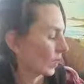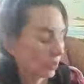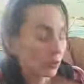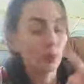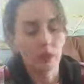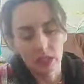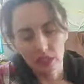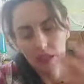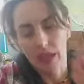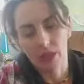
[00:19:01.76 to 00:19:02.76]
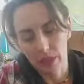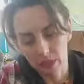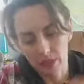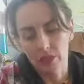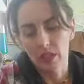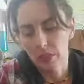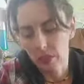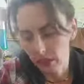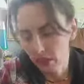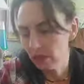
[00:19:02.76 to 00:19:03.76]
And so building good habits of keeping
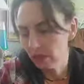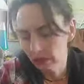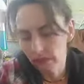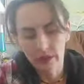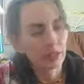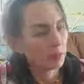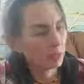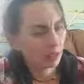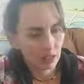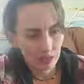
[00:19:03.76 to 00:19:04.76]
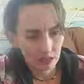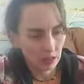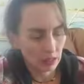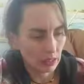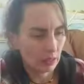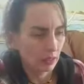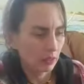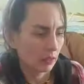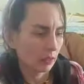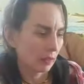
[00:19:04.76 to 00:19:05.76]
things clear, keeping things clean.
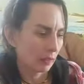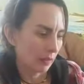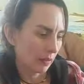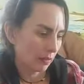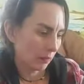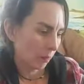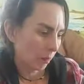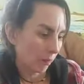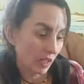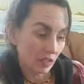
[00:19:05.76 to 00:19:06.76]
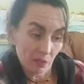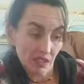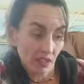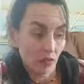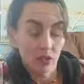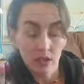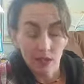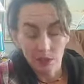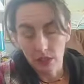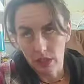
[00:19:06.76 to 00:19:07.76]
I tell my son all the
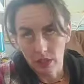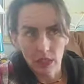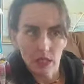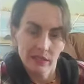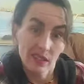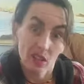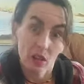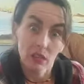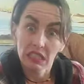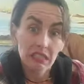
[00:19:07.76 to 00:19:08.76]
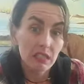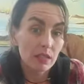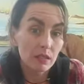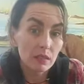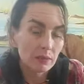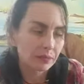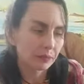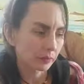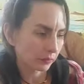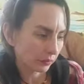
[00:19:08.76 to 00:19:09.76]
time, cleanliness is godliness.
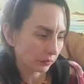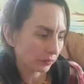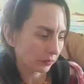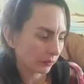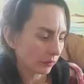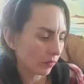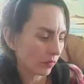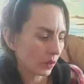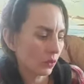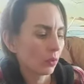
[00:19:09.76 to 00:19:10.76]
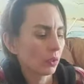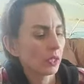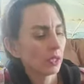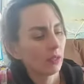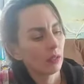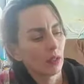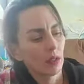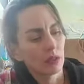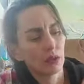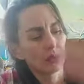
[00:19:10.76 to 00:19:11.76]
You want to get
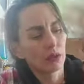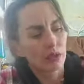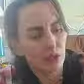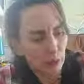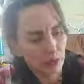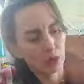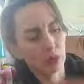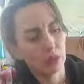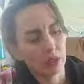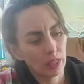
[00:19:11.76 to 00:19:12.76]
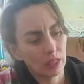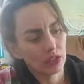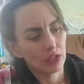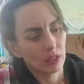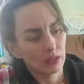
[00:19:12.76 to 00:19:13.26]
closer to spiritual connection.